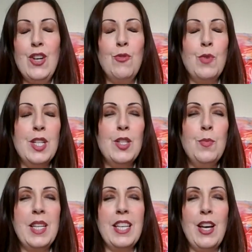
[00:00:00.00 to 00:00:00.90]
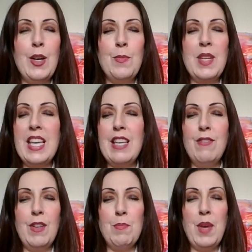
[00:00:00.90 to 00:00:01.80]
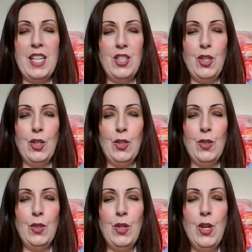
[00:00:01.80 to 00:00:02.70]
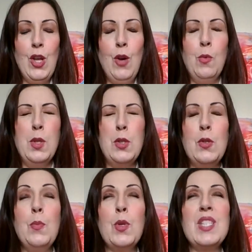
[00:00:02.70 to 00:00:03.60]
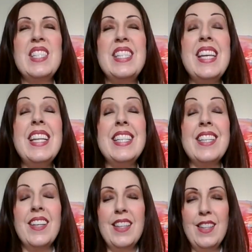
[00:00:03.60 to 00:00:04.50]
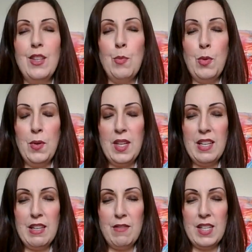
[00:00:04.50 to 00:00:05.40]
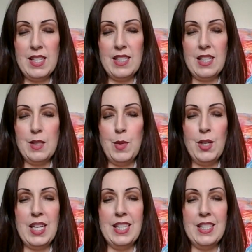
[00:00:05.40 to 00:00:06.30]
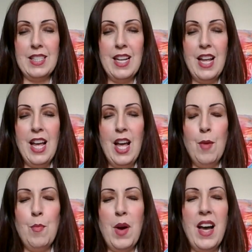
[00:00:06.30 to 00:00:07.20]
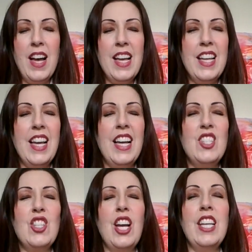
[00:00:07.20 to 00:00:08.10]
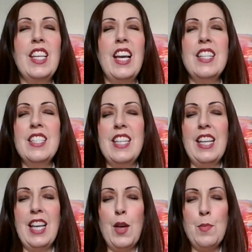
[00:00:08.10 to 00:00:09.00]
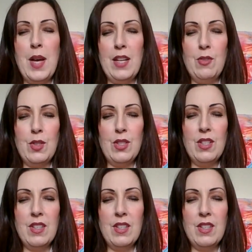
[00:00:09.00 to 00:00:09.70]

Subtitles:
will become even better, will supersede the previous experience by a gigantic amount.